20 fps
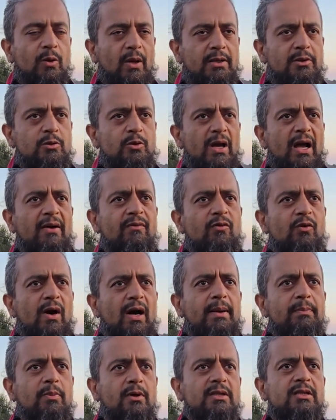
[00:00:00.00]
And to have
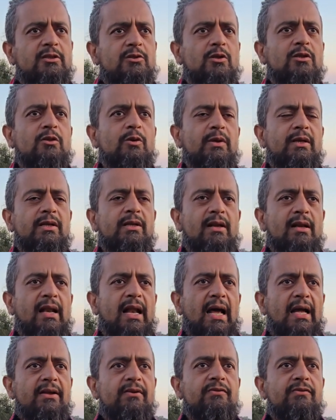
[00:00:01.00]
one Bodhisattva in your
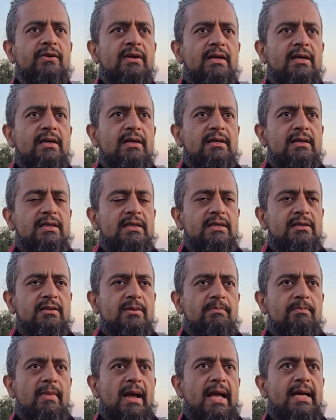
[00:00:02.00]
life is a
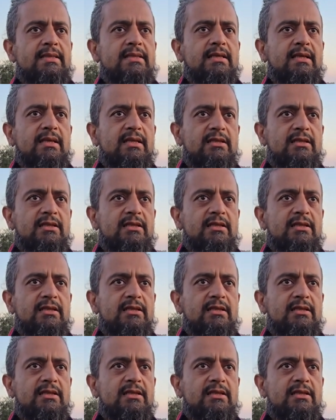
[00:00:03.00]
magic.